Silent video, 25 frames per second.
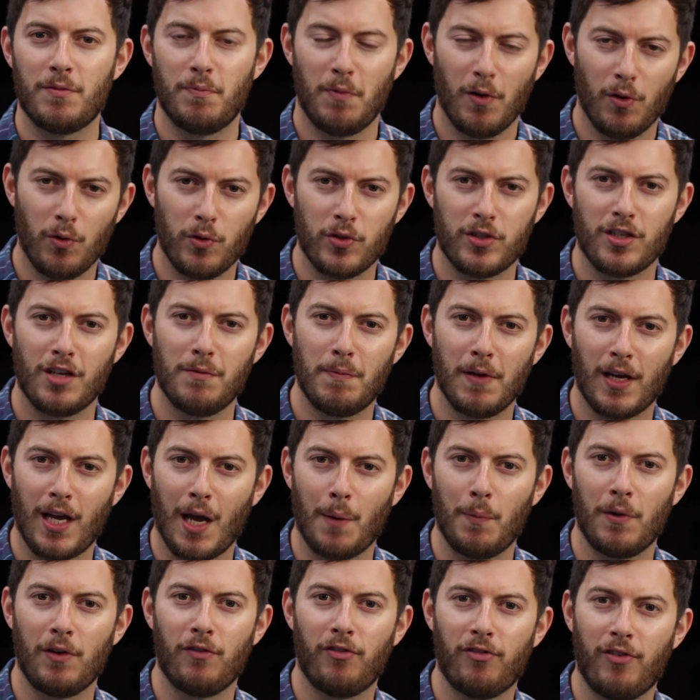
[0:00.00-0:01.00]
but also
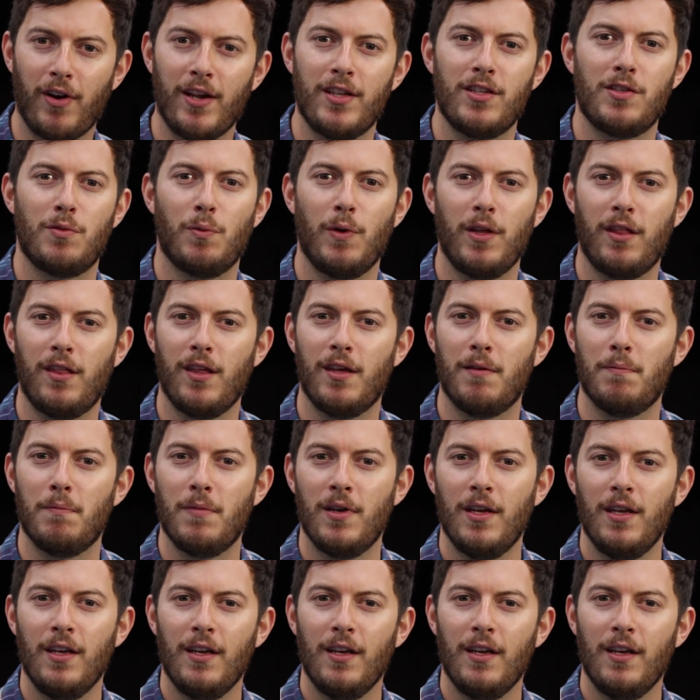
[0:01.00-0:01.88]
becoming friends with Him.